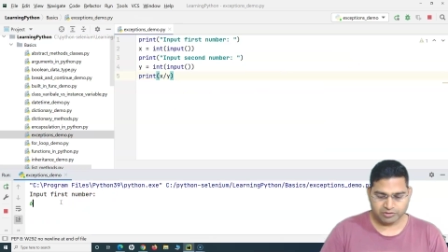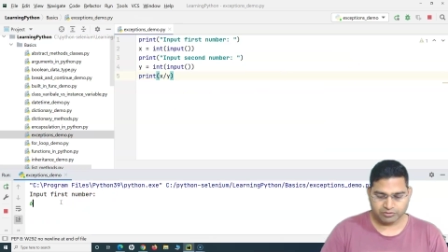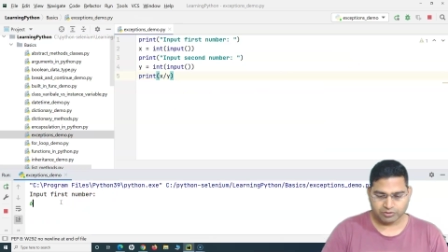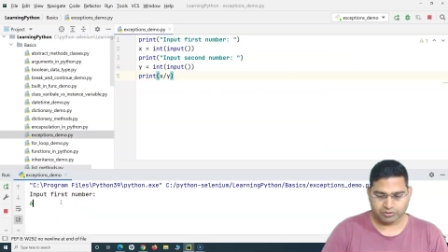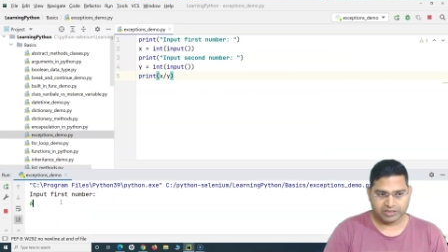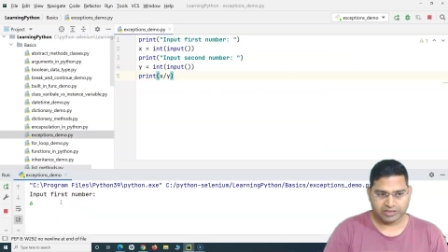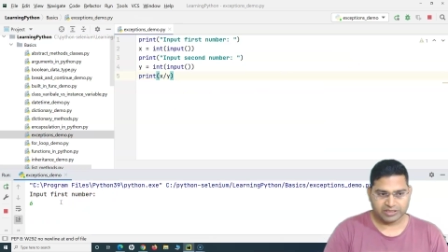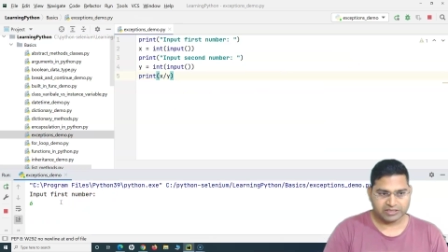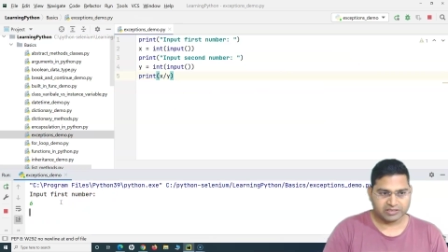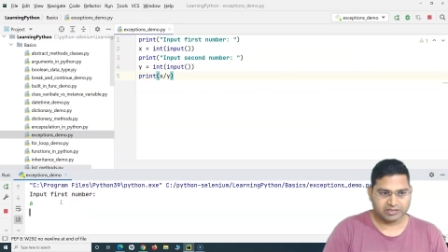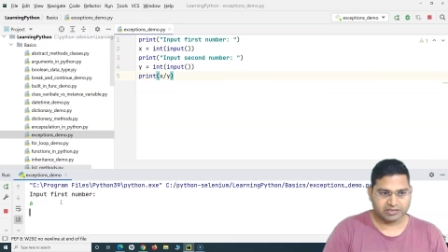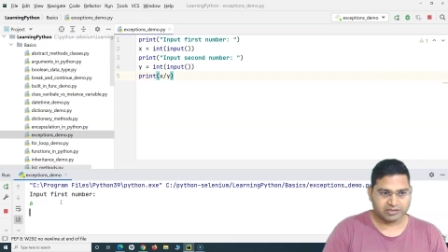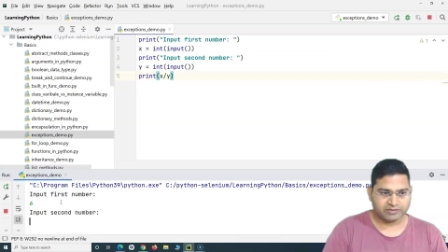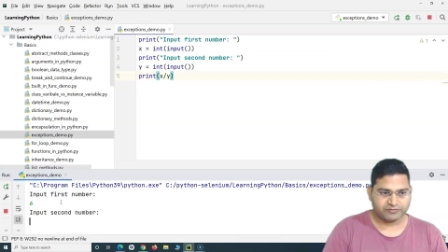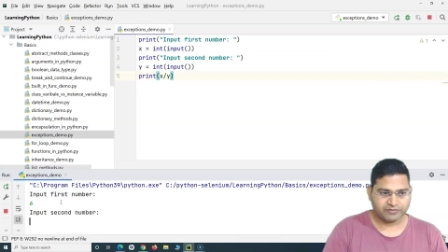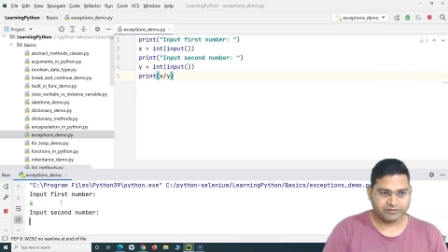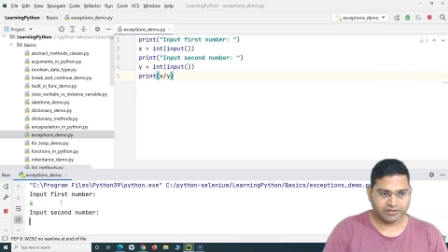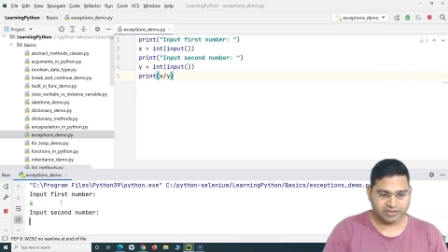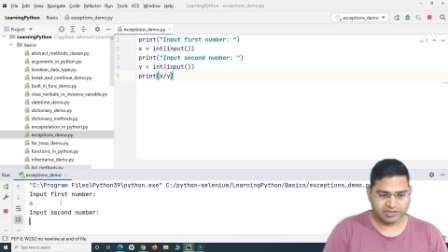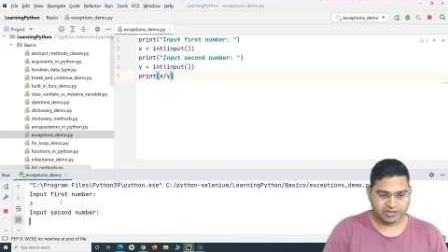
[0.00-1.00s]
So I enter the
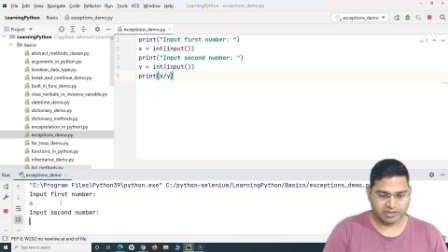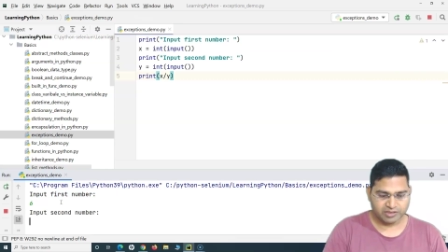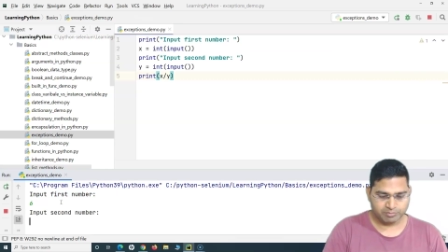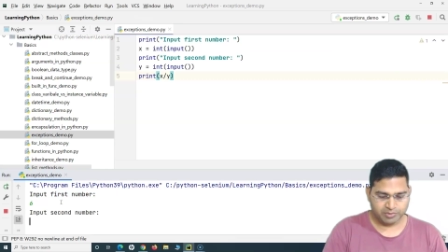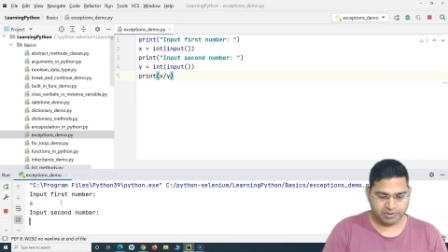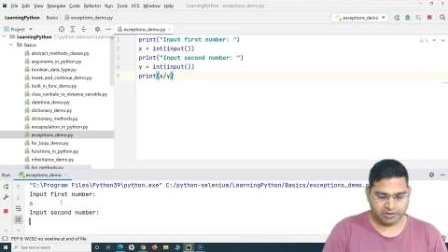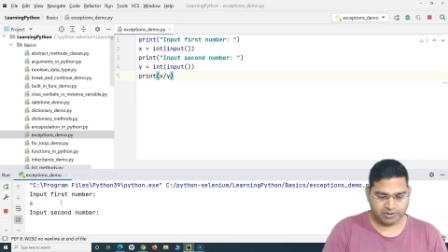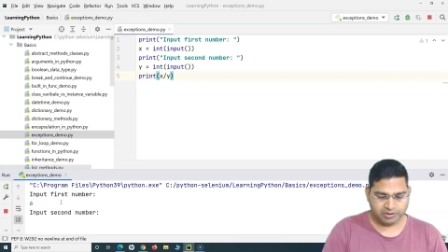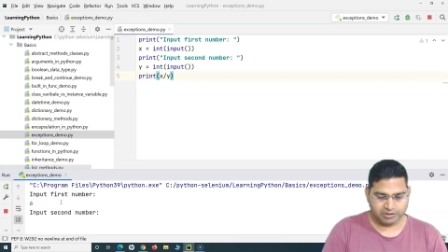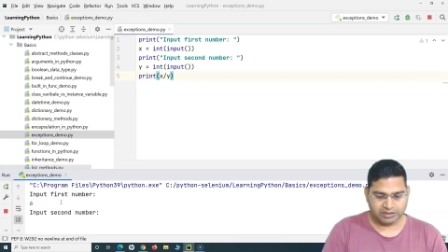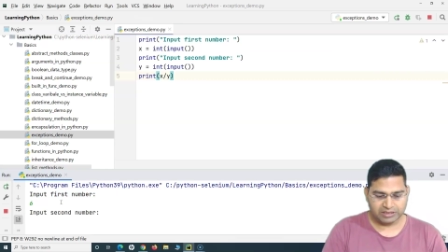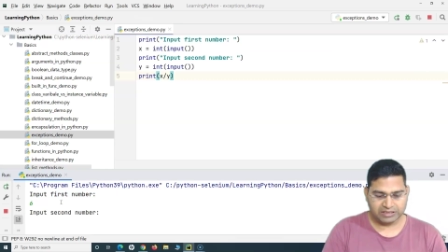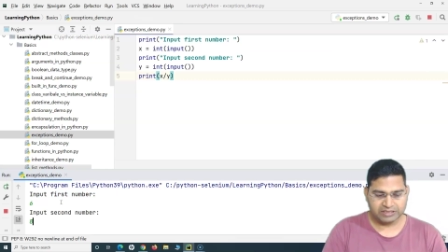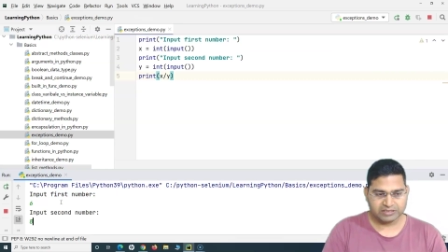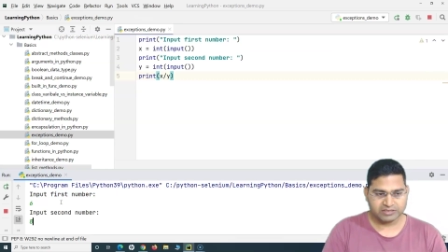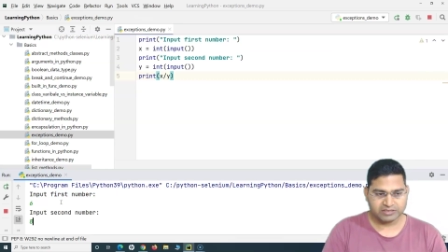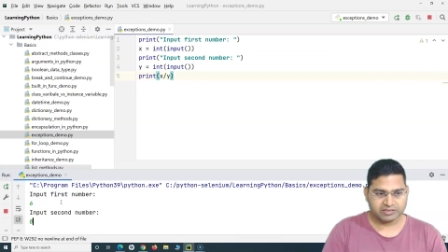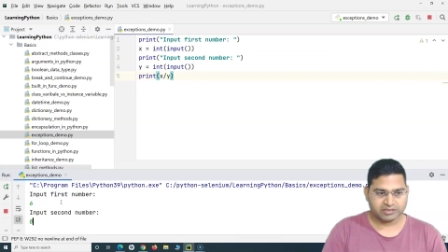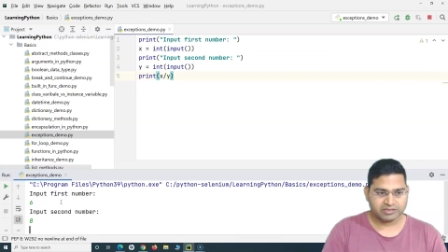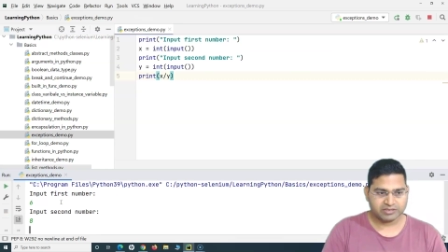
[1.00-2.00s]
first number, I
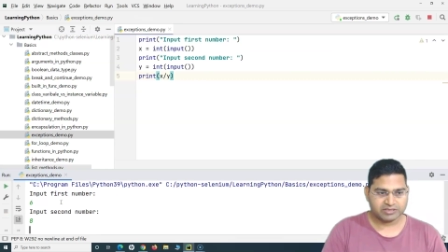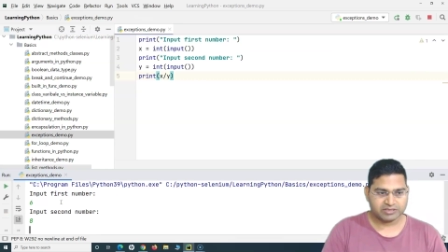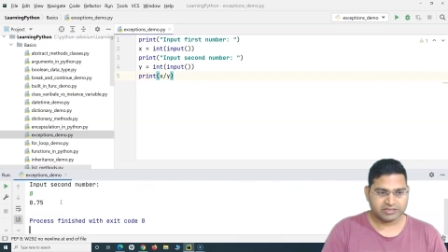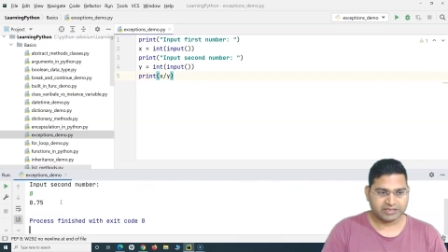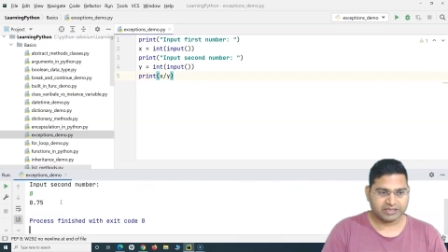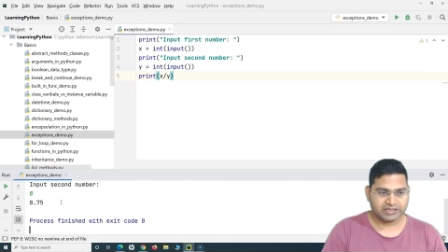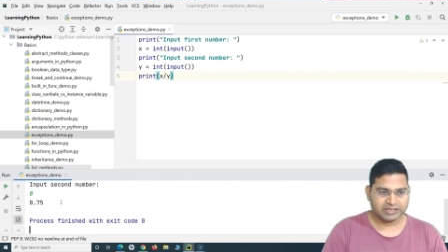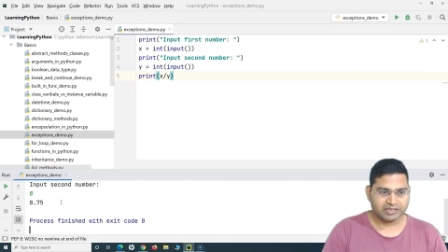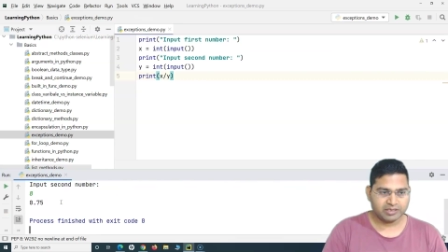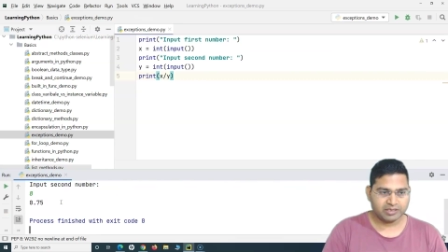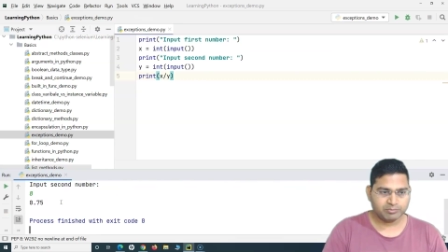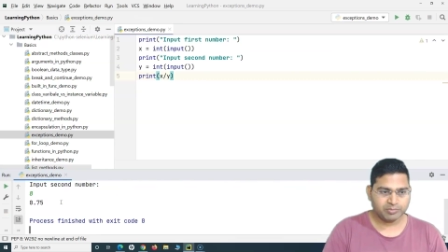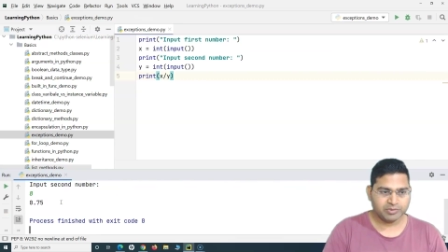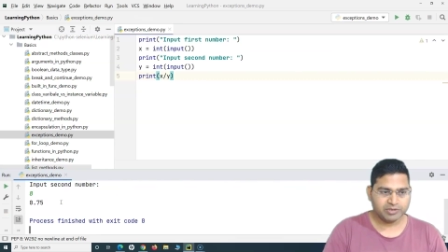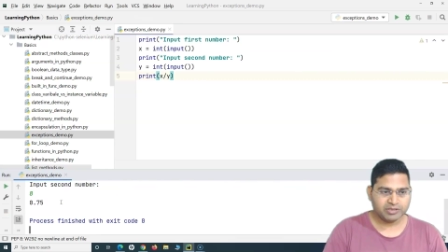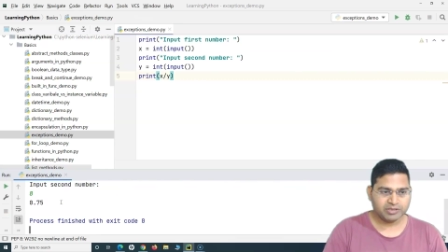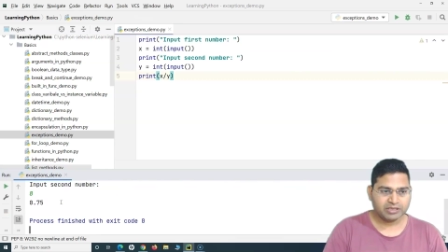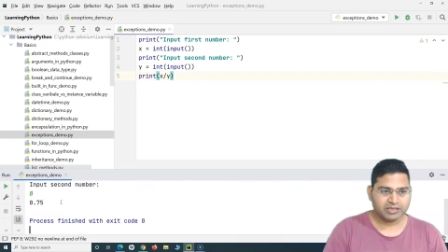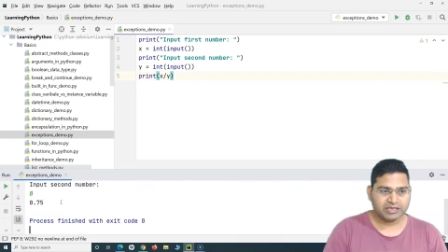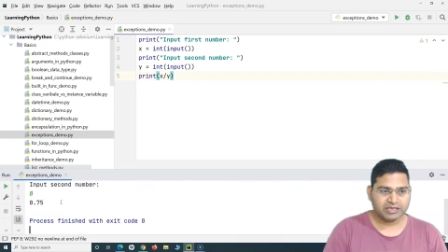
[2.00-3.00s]
enter the second
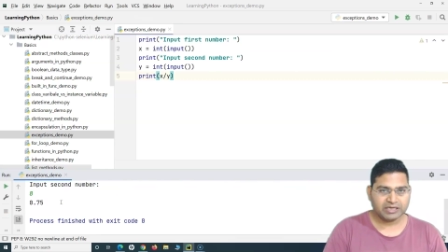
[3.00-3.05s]
number,